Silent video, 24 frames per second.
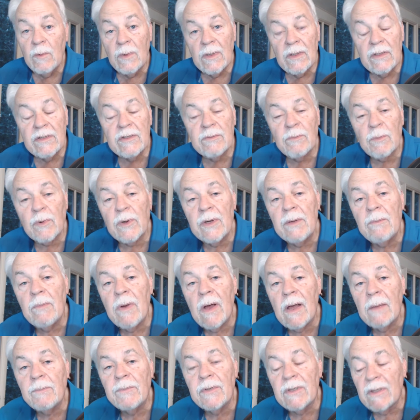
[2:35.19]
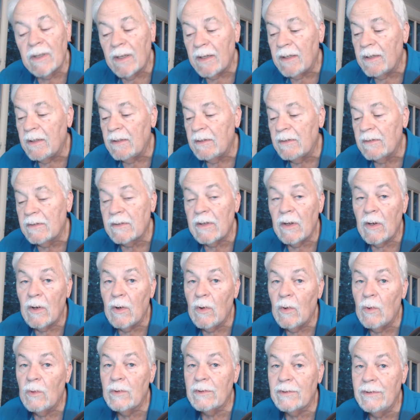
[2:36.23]
Well, it's pre-populated,
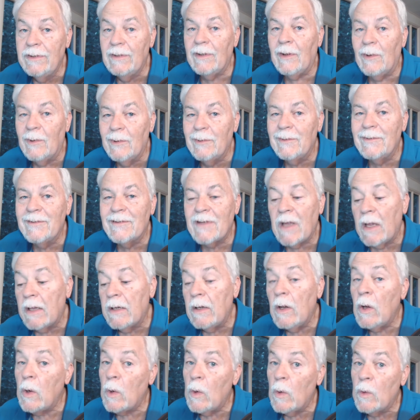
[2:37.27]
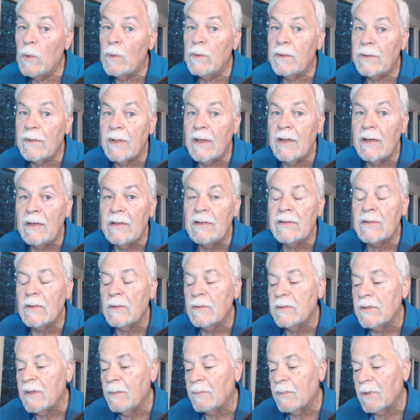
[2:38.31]
so as long as I know that that is
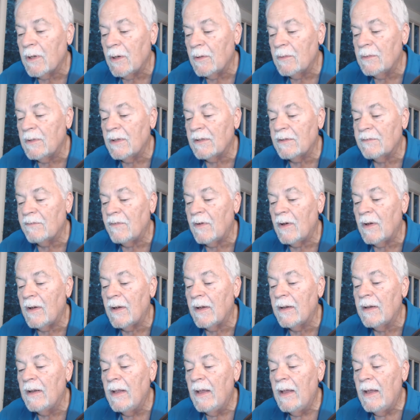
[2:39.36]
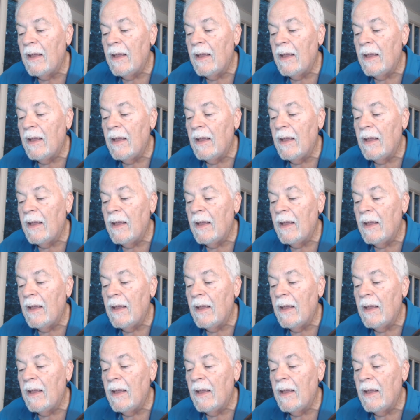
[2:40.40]
our zip code, that's fine.